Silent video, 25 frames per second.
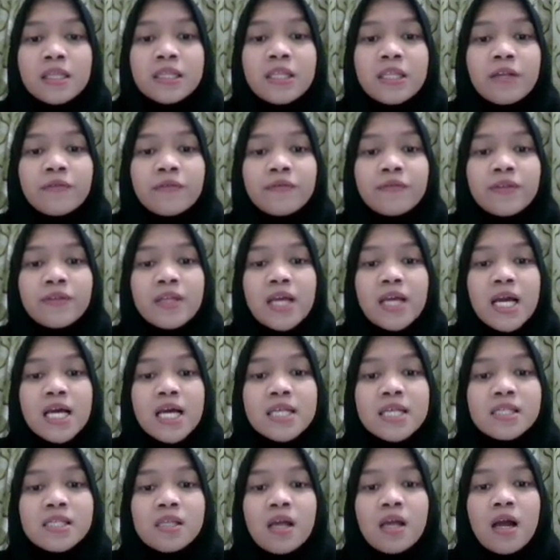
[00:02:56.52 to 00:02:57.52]
defined
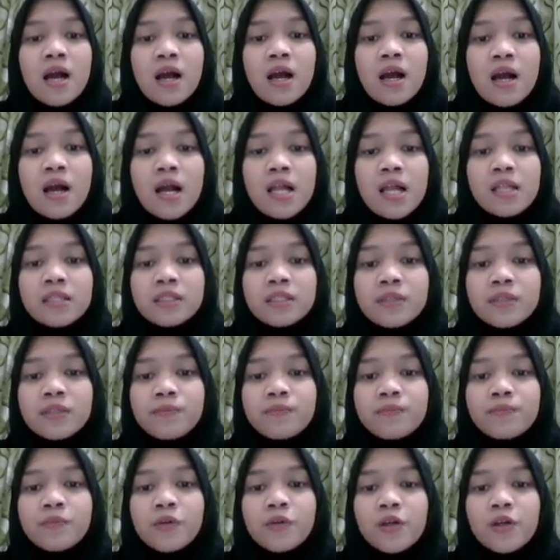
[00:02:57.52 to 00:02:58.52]
as all the
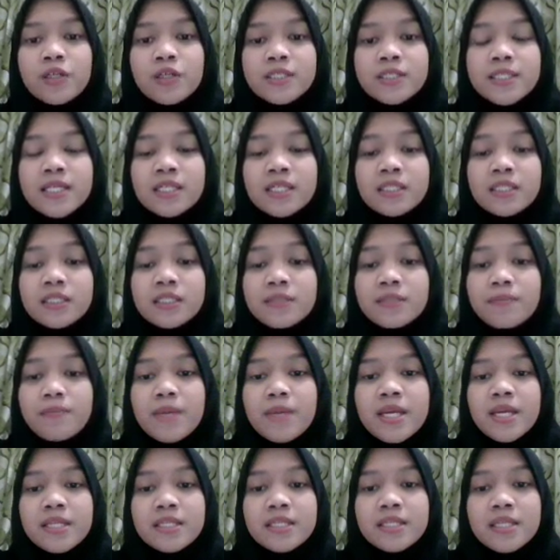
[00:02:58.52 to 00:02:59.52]
project the
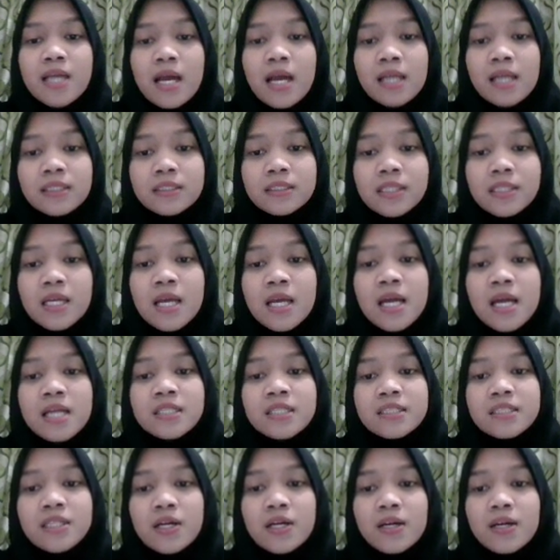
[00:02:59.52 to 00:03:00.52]
media
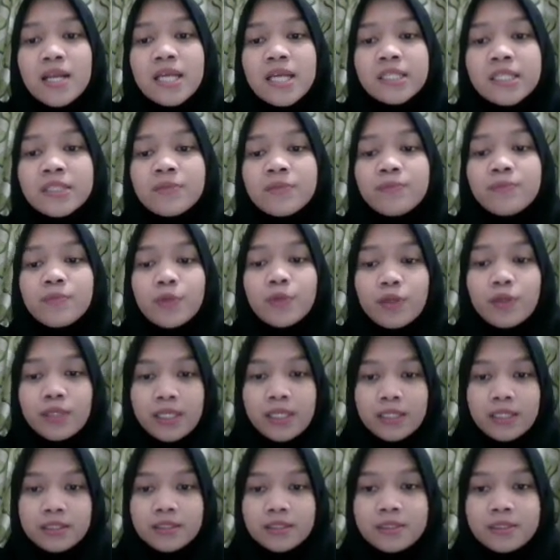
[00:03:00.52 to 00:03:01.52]
the learning
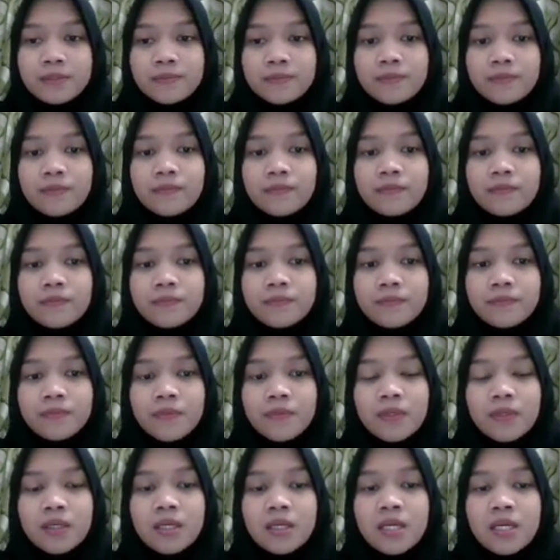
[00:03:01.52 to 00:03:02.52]
progress.
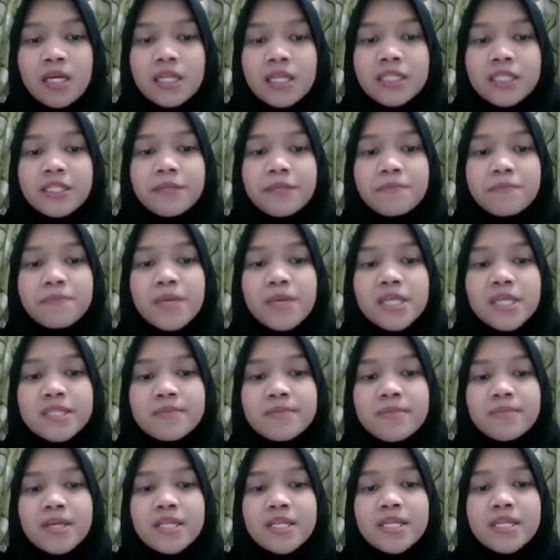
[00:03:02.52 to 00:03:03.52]
The
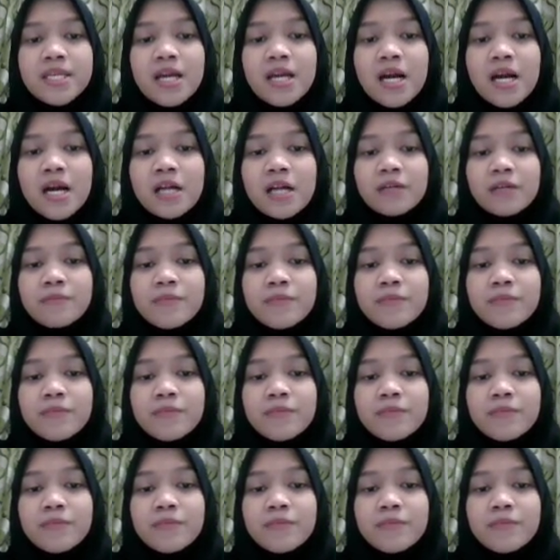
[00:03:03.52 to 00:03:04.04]
best media are